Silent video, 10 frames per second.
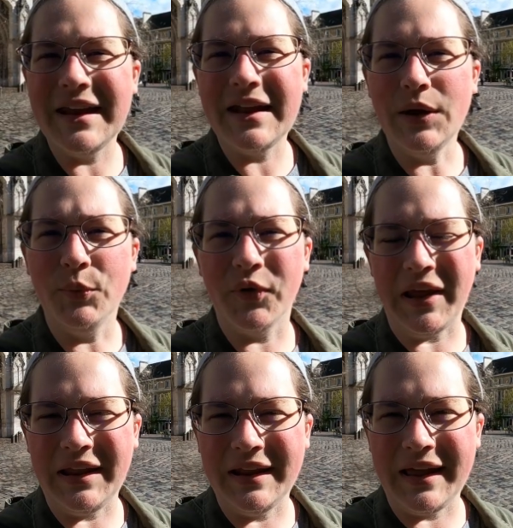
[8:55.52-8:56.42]
End up
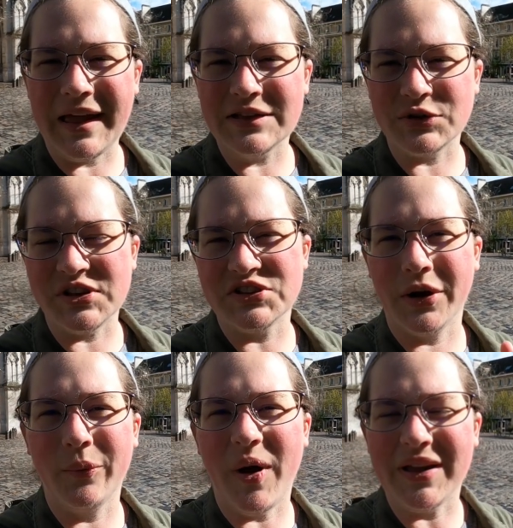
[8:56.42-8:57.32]
raining again, so I
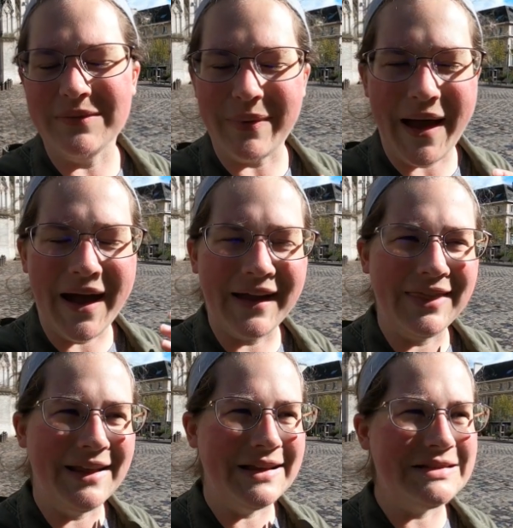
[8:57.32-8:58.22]
started walking back
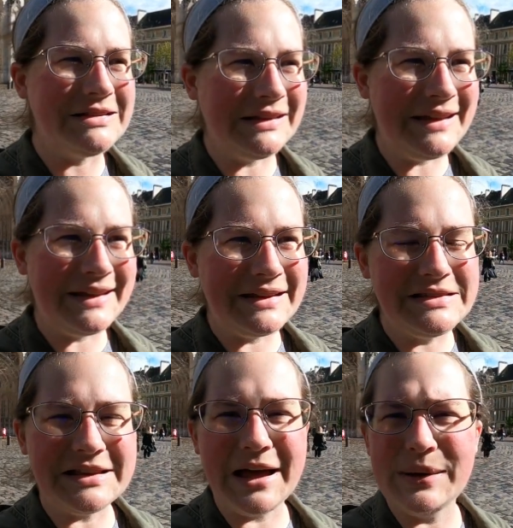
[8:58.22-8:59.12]
and then it sleeted
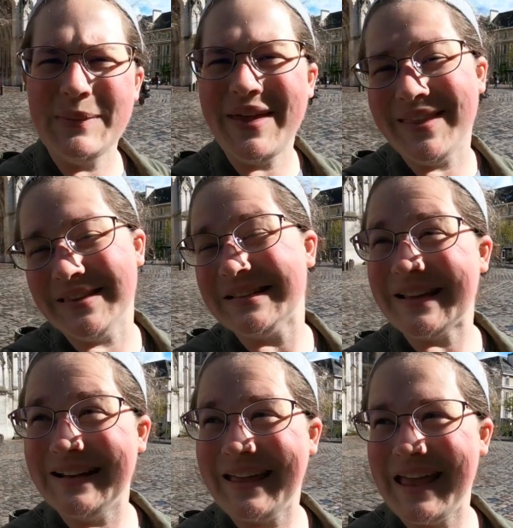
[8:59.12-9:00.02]
some and then the
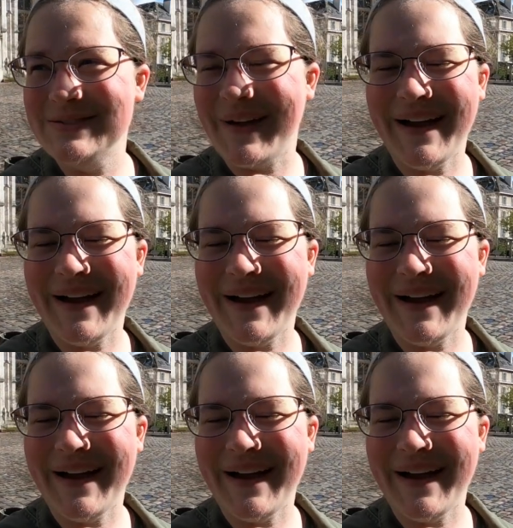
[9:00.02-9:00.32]
sun came